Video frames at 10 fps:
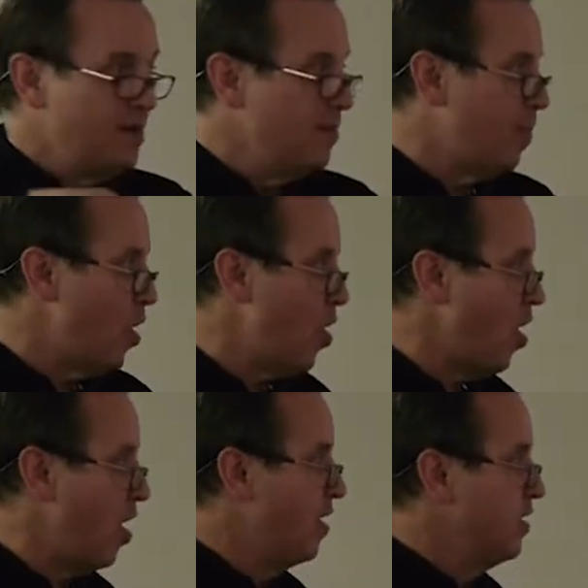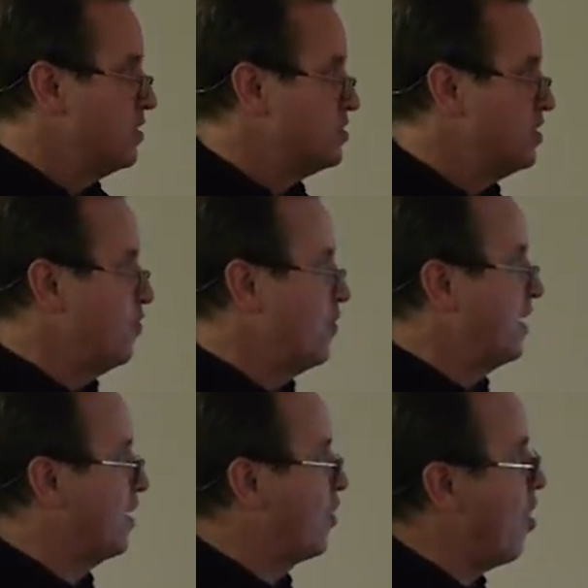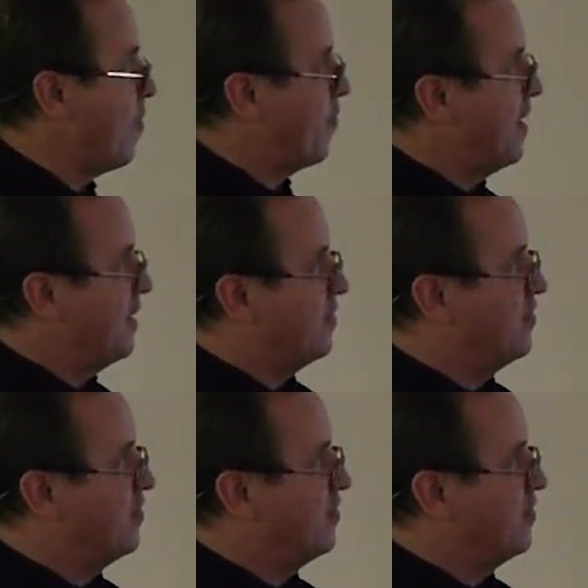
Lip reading: bar so that we can incorporate